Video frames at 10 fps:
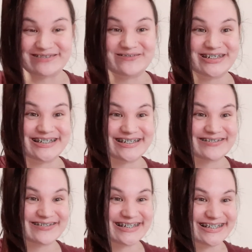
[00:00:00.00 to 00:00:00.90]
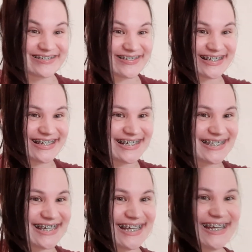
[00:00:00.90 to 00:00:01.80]
which is really
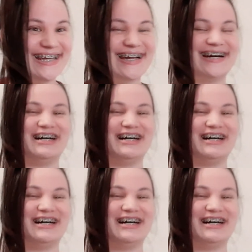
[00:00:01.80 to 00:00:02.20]
exciting.